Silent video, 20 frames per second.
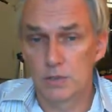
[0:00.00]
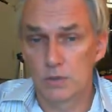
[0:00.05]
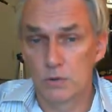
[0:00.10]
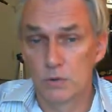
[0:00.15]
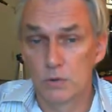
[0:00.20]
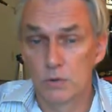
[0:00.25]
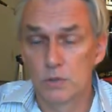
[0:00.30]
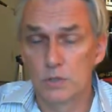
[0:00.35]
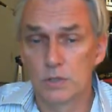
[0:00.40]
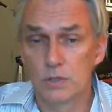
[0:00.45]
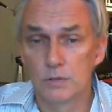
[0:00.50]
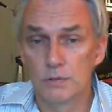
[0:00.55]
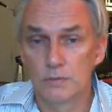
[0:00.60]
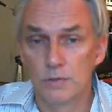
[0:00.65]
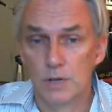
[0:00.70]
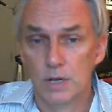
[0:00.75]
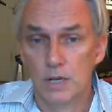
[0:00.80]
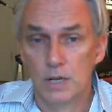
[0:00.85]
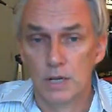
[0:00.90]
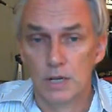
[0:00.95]
So those that
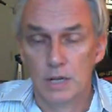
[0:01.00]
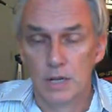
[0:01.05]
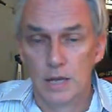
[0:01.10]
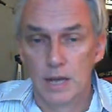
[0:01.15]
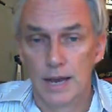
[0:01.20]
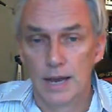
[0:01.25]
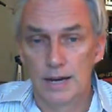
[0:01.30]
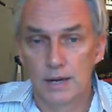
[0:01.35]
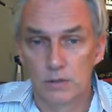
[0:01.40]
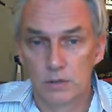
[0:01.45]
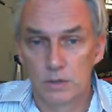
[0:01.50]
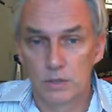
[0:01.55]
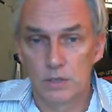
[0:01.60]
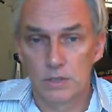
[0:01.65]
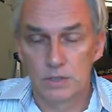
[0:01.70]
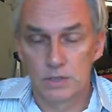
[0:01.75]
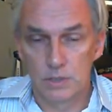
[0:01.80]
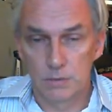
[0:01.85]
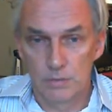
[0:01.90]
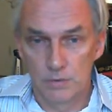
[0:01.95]
have had a look
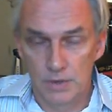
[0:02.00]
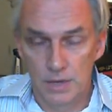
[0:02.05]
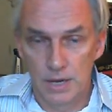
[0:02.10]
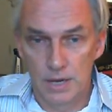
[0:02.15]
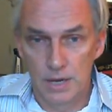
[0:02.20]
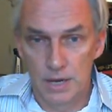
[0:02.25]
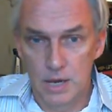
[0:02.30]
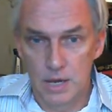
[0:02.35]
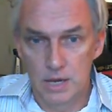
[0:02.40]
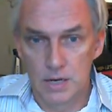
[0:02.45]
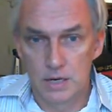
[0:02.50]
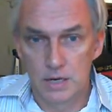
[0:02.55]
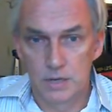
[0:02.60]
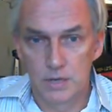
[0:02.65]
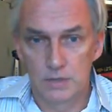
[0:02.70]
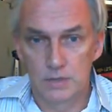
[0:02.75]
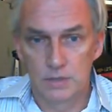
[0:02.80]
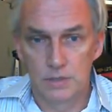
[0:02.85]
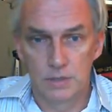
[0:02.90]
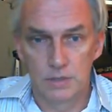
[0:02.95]
at some of the
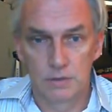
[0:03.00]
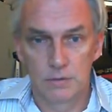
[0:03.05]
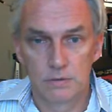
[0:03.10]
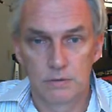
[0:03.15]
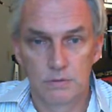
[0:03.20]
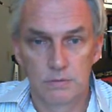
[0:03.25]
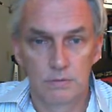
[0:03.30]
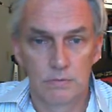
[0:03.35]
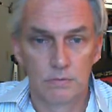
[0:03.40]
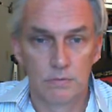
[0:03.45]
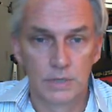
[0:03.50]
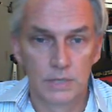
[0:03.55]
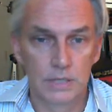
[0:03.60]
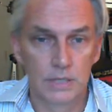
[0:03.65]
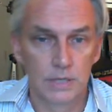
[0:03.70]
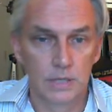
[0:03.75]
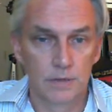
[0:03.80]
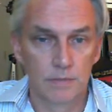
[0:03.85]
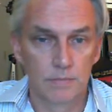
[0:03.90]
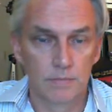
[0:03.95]
AARs that are
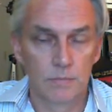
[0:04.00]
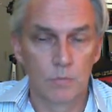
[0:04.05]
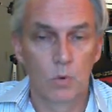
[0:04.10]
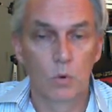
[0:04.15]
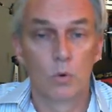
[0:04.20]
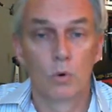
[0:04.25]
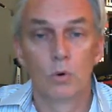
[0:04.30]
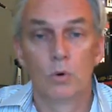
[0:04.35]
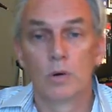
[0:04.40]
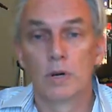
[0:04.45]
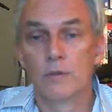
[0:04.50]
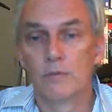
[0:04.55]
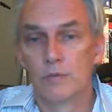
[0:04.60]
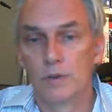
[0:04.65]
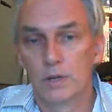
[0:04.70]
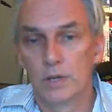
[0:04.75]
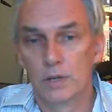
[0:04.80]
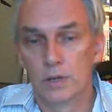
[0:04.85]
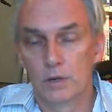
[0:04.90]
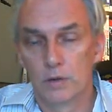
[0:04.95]
written up or in
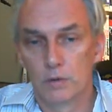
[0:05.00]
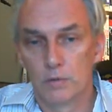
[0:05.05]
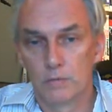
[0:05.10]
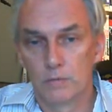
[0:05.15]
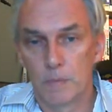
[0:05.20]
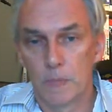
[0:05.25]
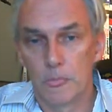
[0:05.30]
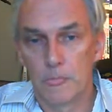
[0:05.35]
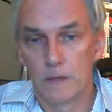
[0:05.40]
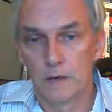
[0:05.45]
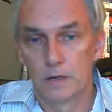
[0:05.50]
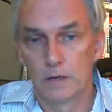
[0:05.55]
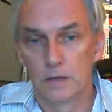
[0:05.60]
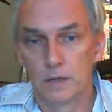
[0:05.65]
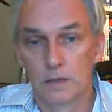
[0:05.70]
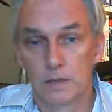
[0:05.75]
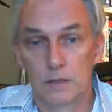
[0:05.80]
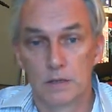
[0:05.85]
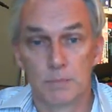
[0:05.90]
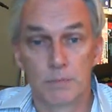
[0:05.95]
video,
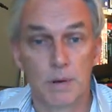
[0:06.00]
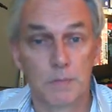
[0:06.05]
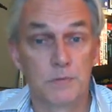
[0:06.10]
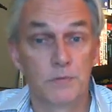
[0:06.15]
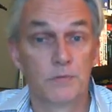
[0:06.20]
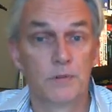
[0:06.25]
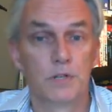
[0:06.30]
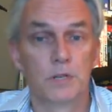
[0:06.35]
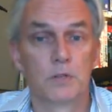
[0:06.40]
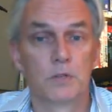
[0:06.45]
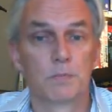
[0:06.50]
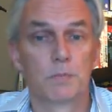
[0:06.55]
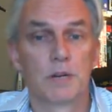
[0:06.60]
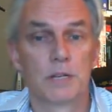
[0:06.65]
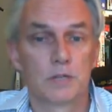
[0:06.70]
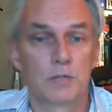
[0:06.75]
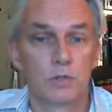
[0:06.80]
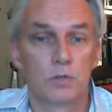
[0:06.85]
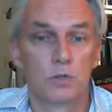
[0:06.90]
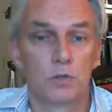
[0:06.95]
uh, know, perhaps video is
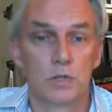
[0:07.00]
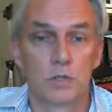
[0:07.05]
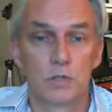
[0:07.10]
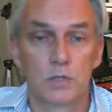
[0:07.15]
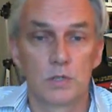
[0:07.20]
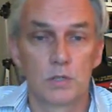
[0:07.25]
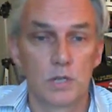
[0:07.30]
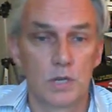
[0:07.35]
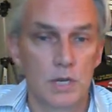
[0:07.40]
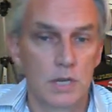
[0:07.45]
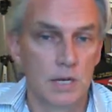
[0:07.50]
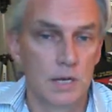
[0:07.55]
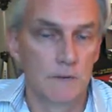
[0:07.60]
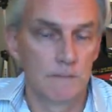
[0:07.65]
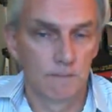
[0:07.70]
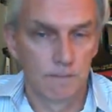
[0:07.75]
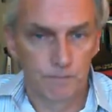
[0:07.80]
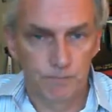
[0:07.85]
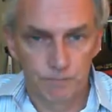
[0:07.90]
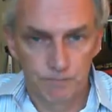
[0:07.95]
best because you can see
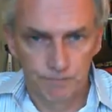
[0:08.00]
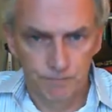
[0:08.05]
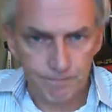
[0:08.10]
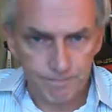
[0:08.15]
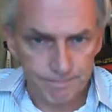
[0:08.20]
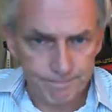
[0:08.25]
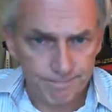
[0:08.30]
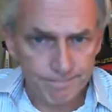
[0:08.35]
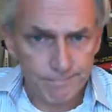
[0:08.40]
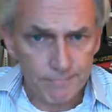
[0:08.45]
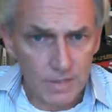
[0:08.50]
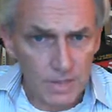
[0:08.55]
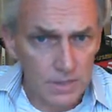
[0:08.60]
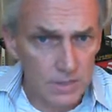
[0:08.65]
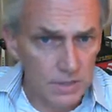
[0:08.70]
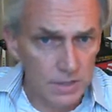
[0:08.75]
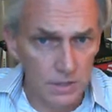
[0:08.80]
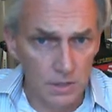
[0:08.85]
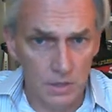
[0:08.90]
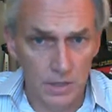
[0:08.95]

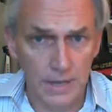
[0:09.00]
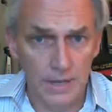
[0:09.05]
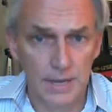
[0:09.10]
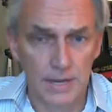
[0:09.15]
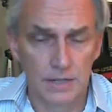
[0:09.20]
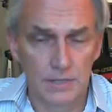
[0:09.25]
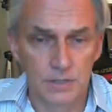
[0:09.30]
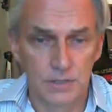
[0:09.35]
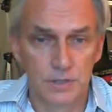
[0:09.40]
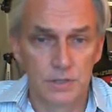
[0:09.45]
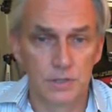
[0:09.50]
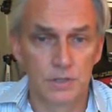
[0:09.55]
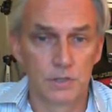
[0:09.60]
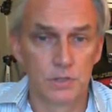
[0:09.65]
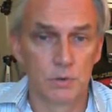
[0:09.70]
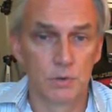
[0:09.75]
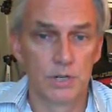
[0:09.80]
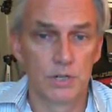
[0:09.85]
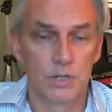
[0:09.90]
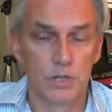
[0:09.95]
see the layout, see the
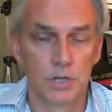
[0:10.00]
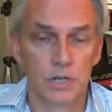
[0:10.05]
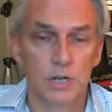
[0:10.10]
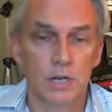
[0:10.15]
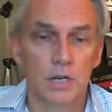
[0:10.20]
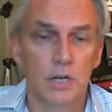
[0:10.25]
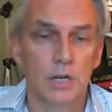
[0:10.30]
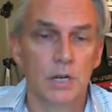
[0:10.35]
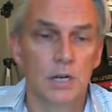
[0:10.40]
situation.